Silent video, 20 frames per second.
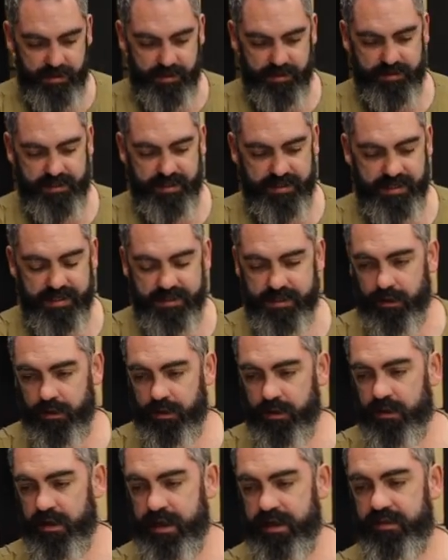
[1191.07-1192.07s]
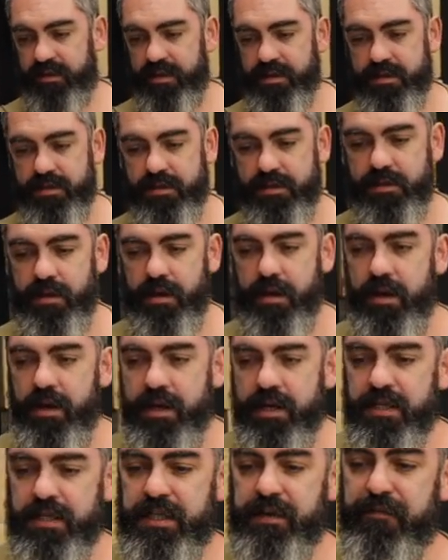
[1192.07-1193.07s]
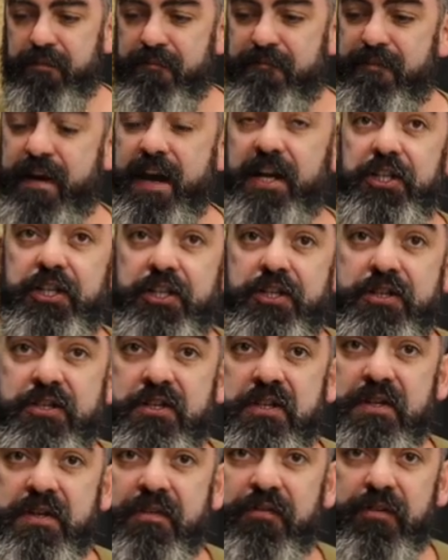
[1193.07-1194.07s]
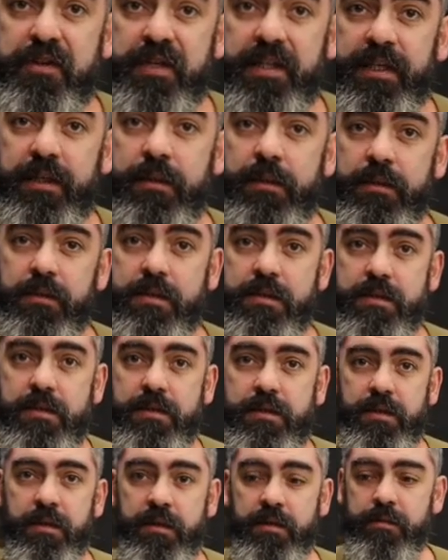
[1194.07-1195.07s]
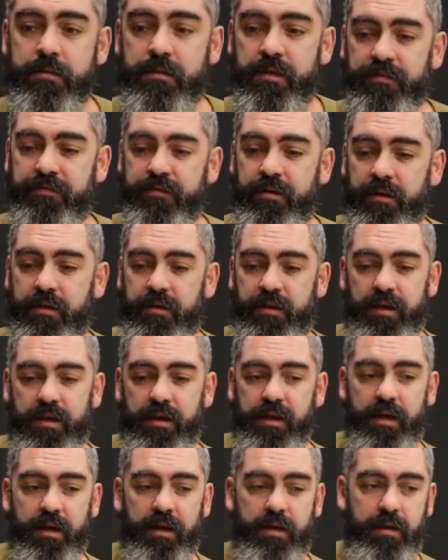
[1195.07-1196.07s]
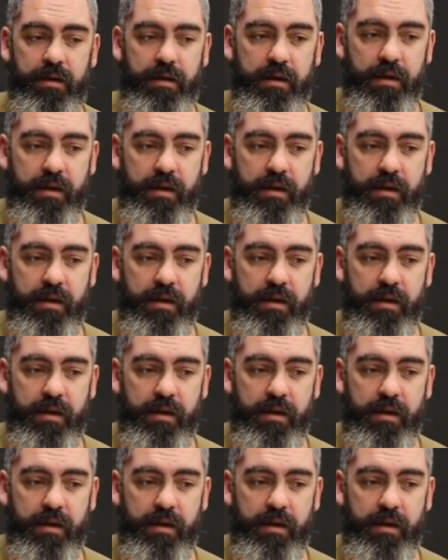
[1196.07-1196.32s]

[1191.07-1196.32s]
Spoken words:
city to look like there's different factions and different guilds. You've got the